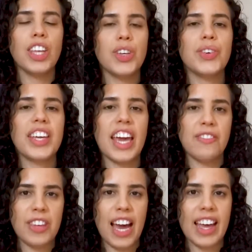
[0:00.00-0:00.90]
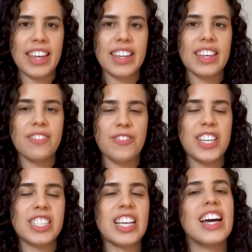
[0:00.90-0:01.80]
UKVI,
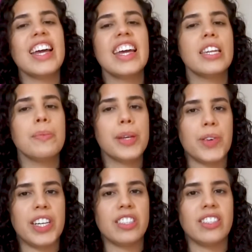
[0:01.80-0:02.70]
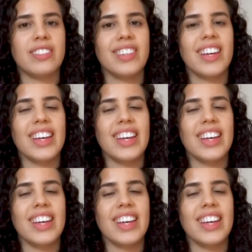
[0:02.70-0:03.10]
Visa and Immigration.